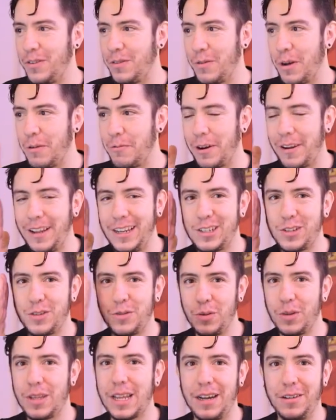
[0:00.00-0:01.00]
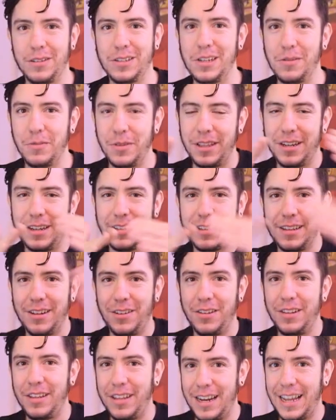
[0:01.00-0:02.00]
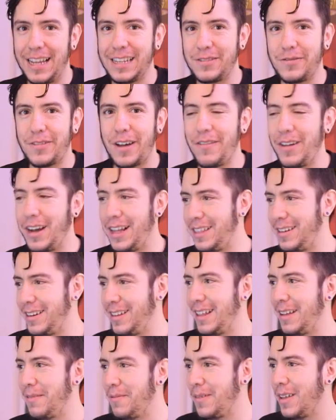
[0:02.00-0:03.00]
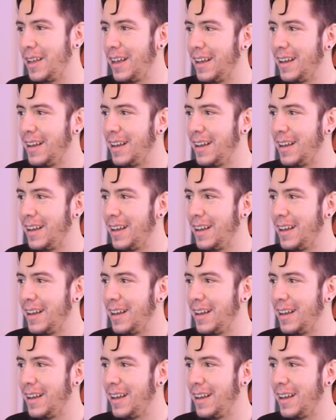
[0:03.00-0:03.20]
when we reach 2000, when there's the last 500?